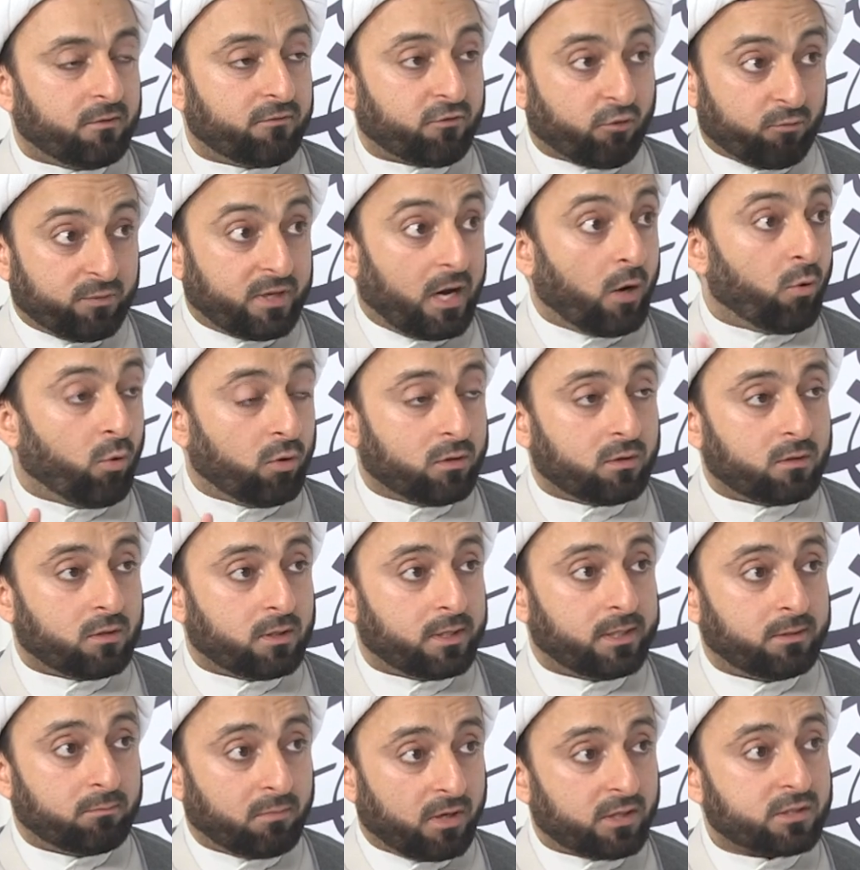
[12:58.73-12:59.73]
From now on,
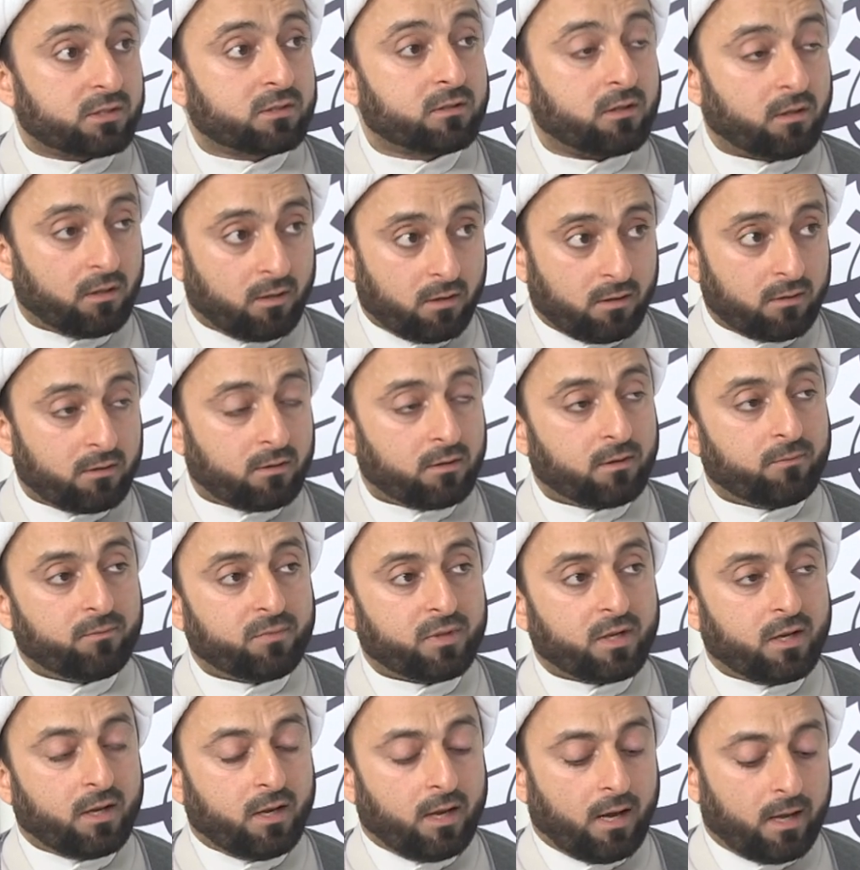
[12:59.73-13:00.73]
he must learn
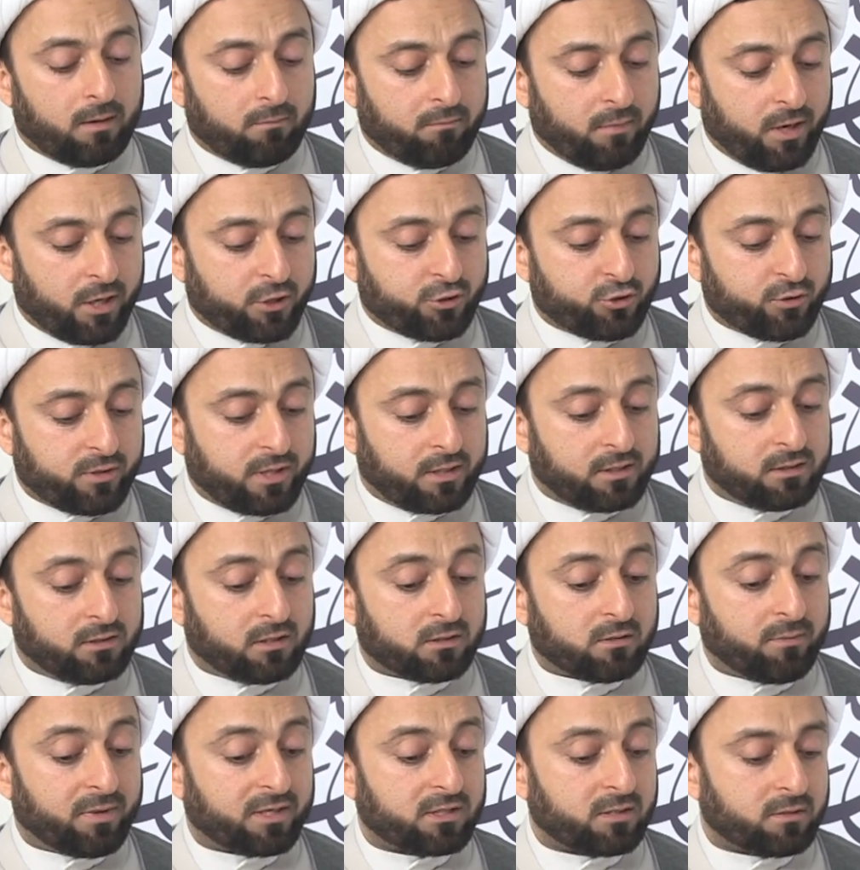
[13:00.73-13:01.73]
and make sure that he
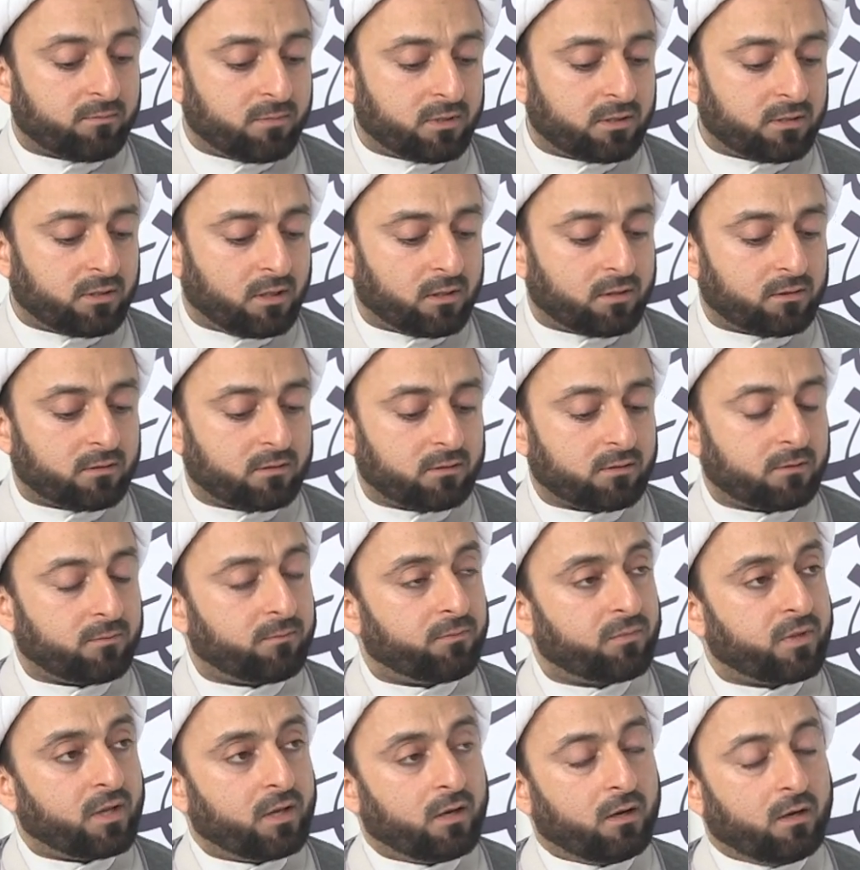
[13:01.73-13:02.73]
doesn't make mistakes
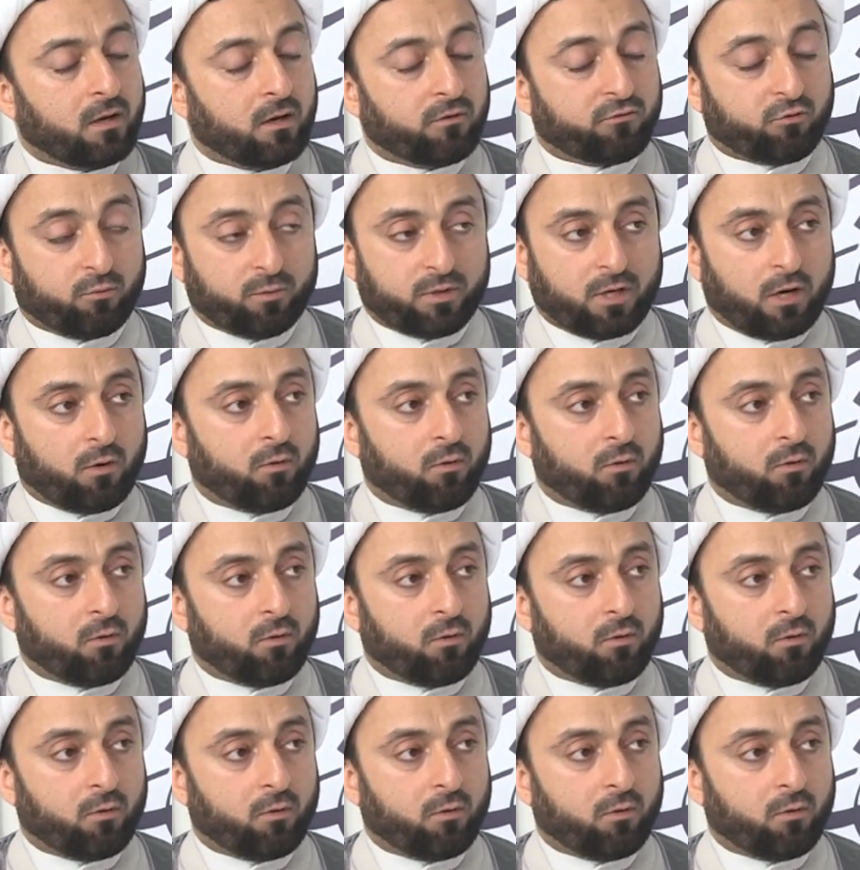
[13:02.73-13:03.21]
from